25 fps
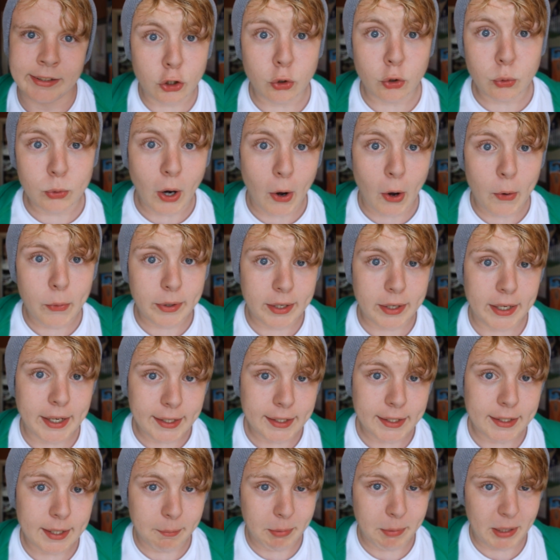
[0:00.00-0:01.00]
You don't
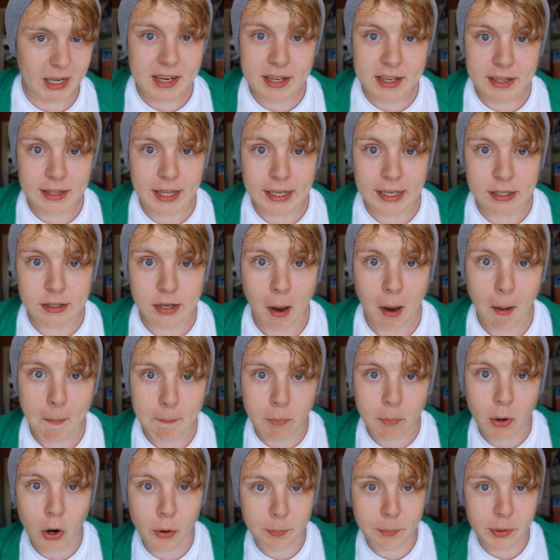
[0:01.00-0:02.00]
need to be this
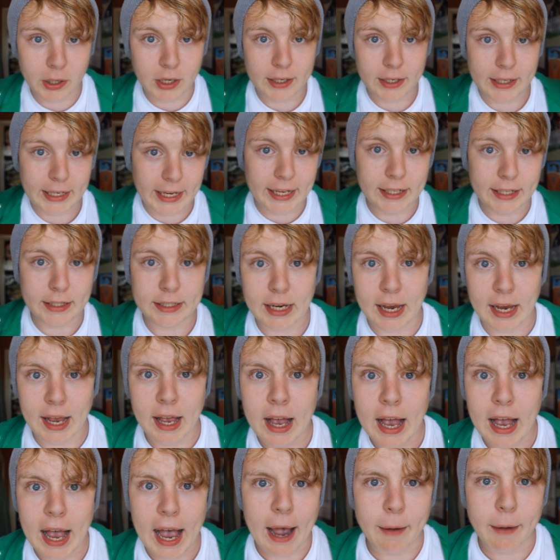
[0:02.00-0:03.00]
popular kid to
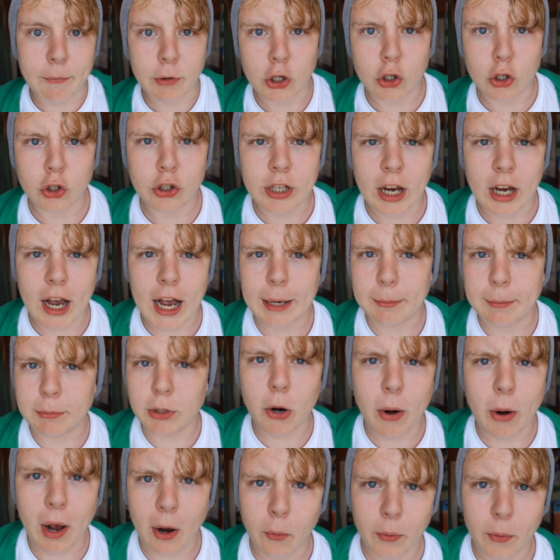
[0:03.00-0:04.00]
have a good time,
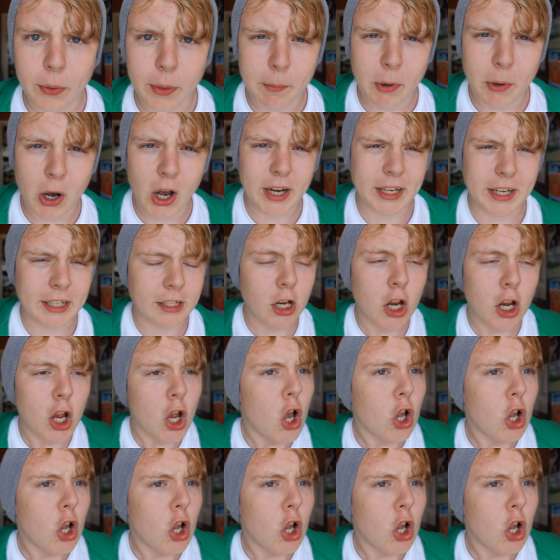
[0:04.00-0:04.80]
go out with the parties.